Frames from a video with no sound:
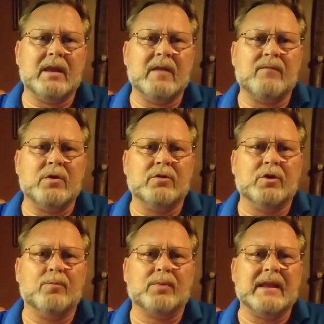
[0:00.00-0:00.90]
If you
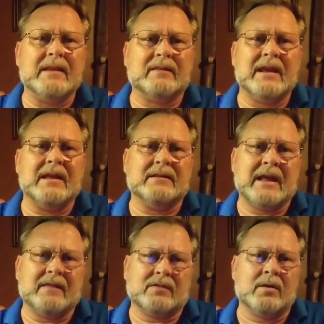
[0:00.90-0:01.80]
do, please hit
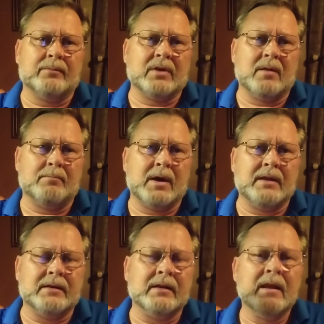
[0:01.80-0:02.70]
that thumbs up
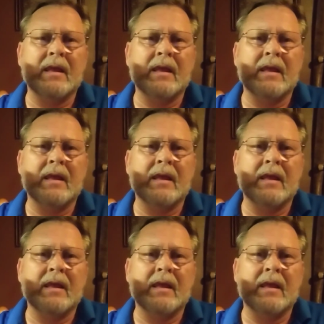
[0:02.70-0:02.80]
button.